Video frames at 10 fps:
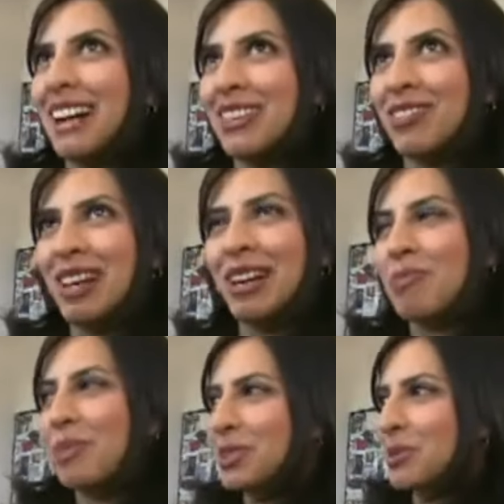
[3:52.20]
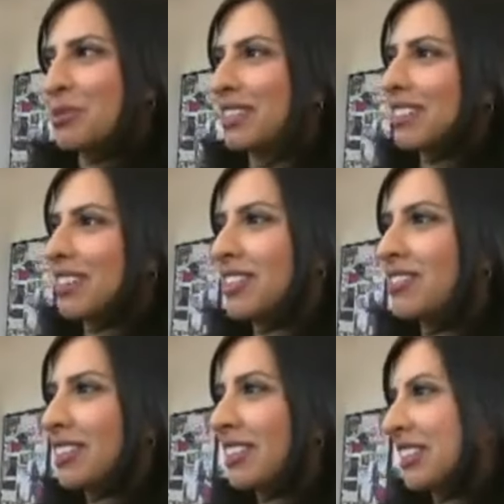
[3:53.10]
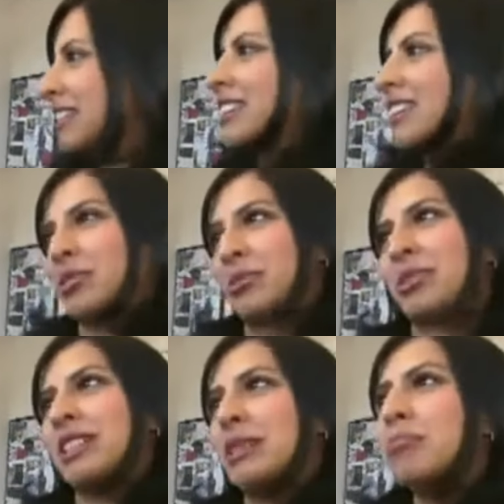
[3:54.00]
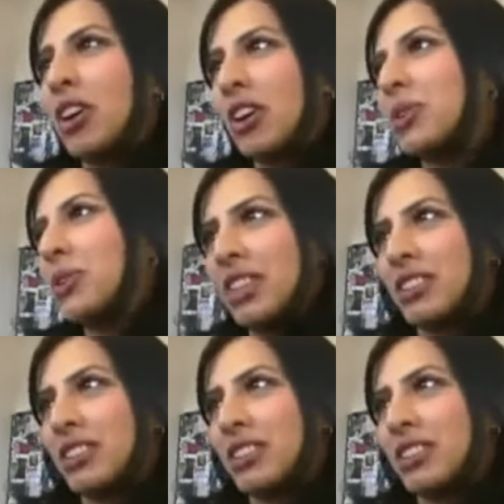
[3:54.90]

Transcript: I've pictured myself in like a really modern